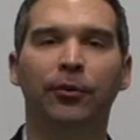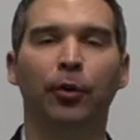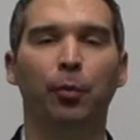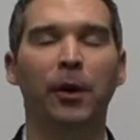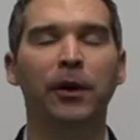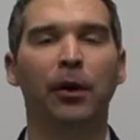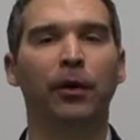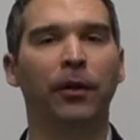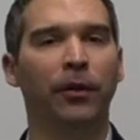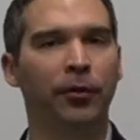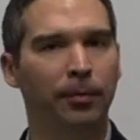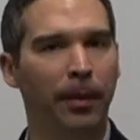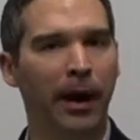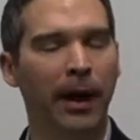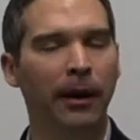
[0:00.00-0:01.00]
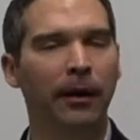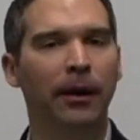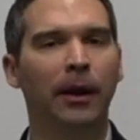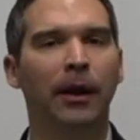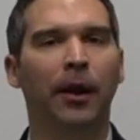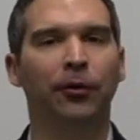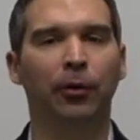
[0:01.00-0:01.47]
is a window to the spine.
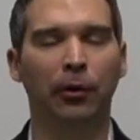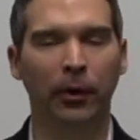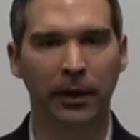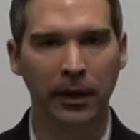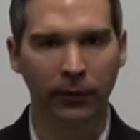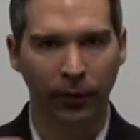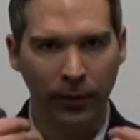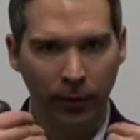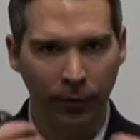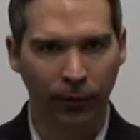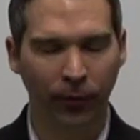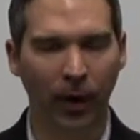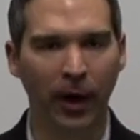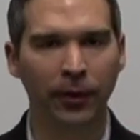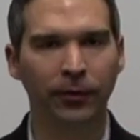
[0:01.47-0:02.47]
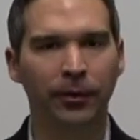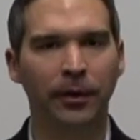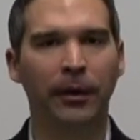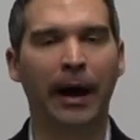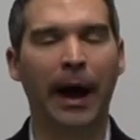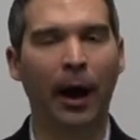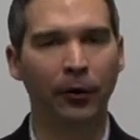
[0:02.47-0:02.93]
So looking from the front,
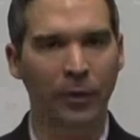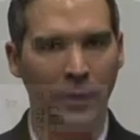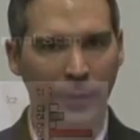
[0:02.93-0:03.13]
how's your